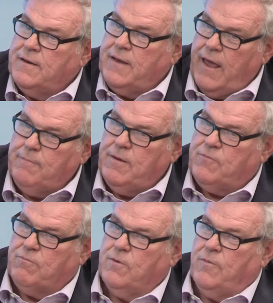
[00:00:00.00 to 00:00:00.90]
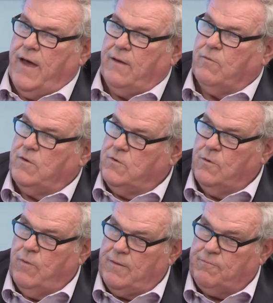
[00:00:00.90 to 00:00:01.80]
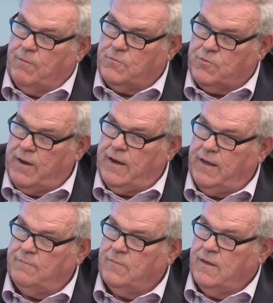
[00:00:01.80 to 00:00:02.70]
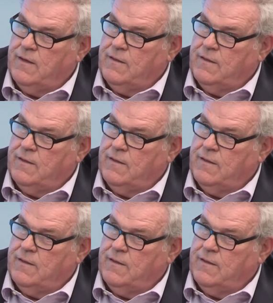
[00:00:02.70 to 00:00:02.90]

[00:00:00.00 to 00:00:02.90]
Take me through that, where you went from treating